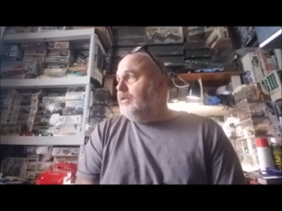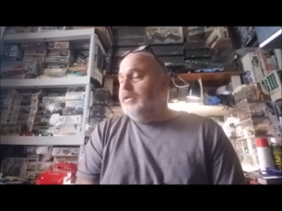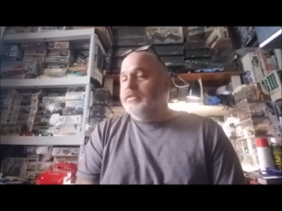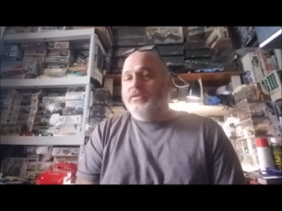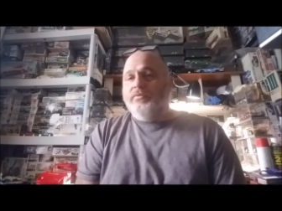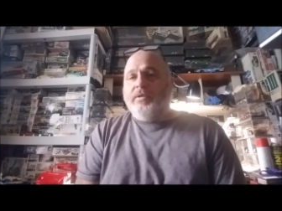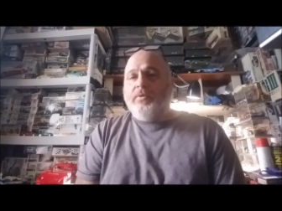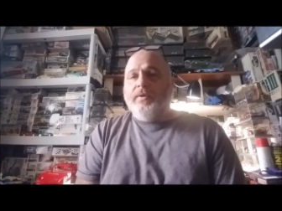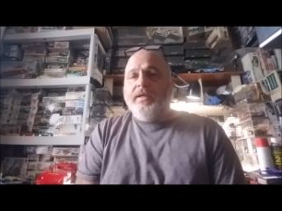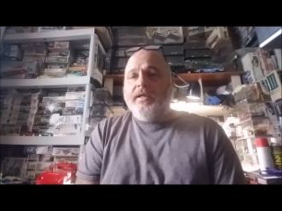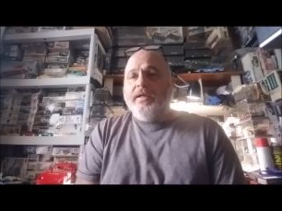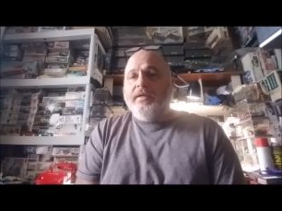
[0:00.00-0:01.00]
this is my
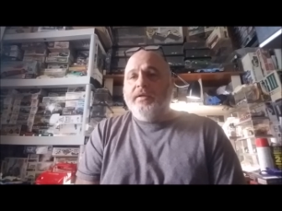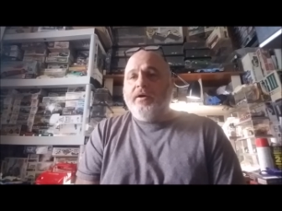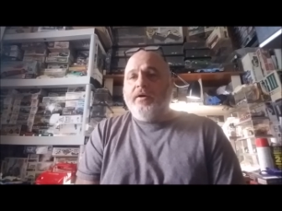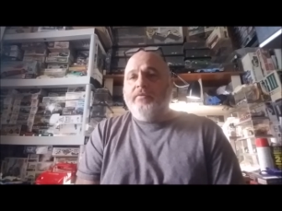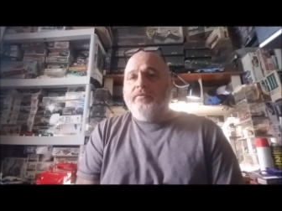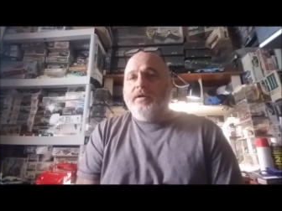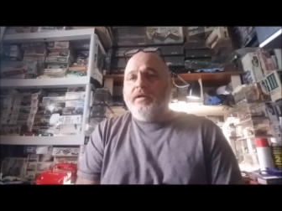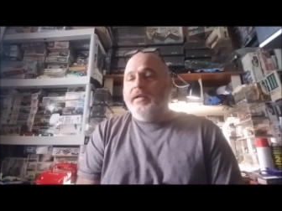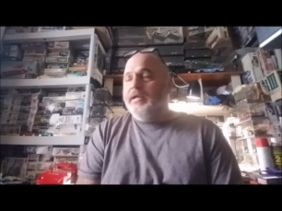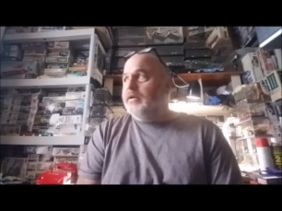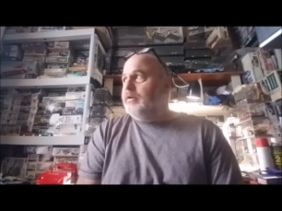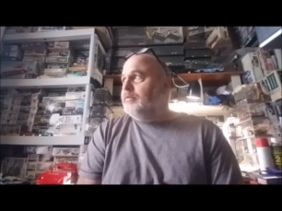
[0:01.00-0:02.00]
weekend off right
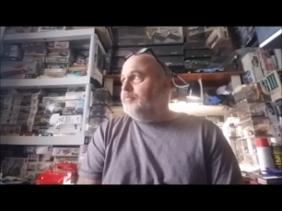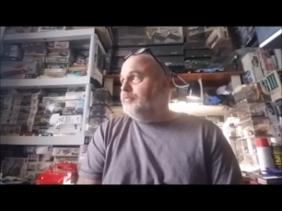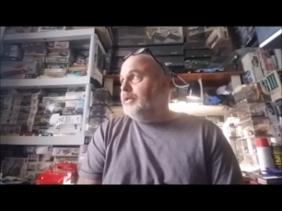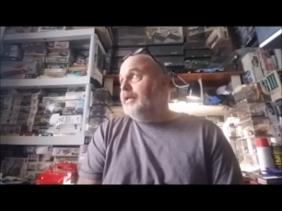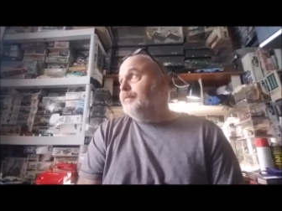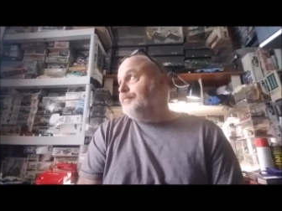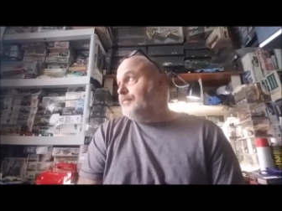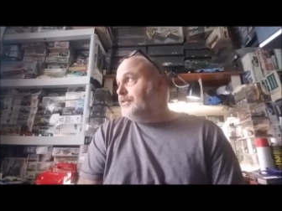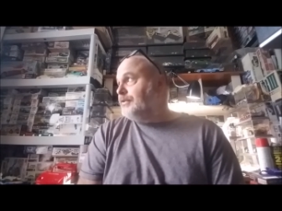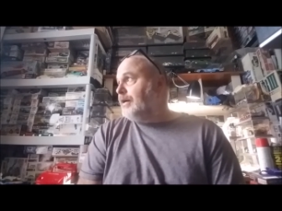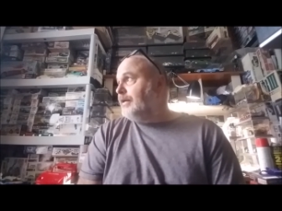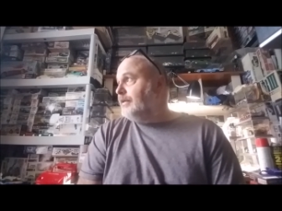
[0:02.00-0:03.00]
here but
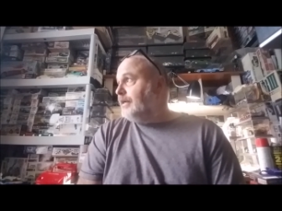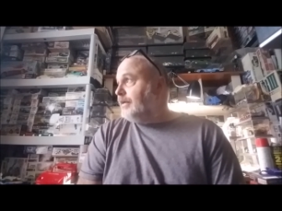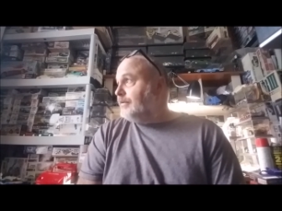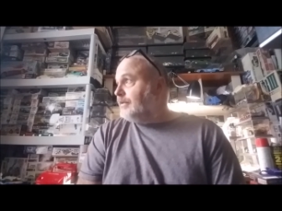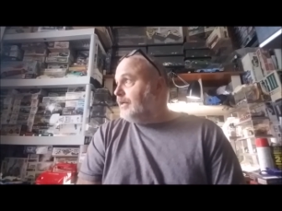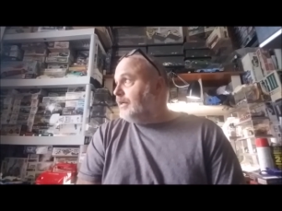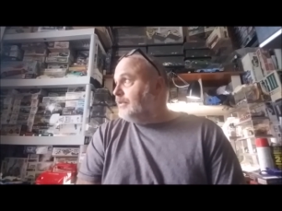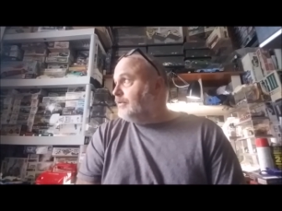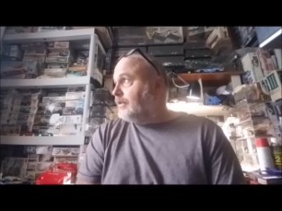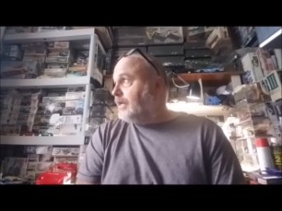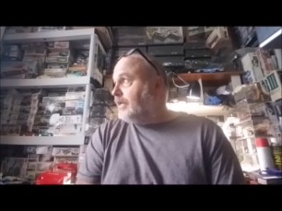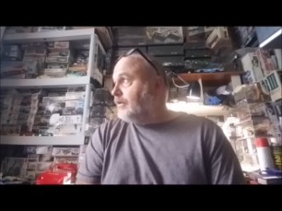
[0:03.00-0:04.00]
it's raining outside
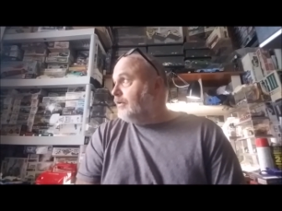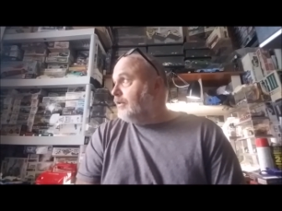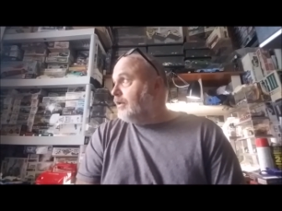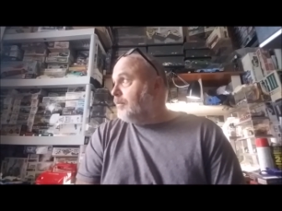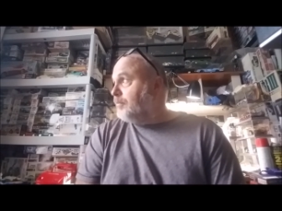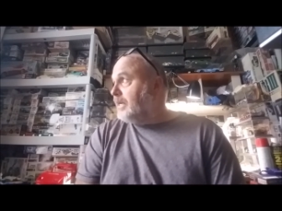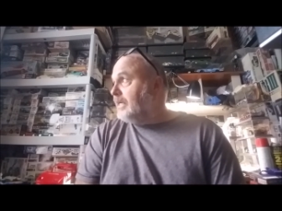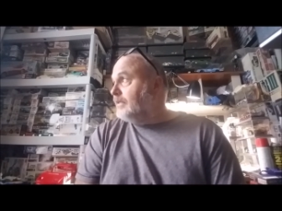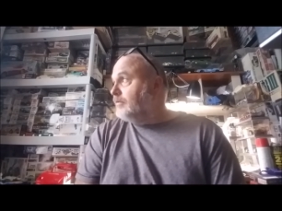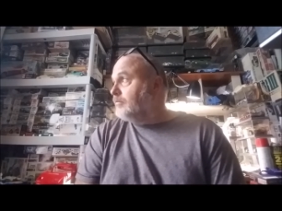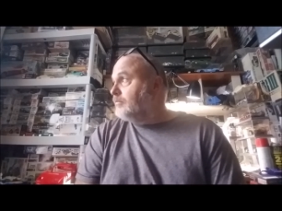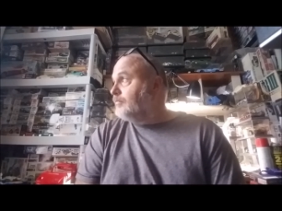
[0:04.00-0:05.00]
so I can't do a lot of painting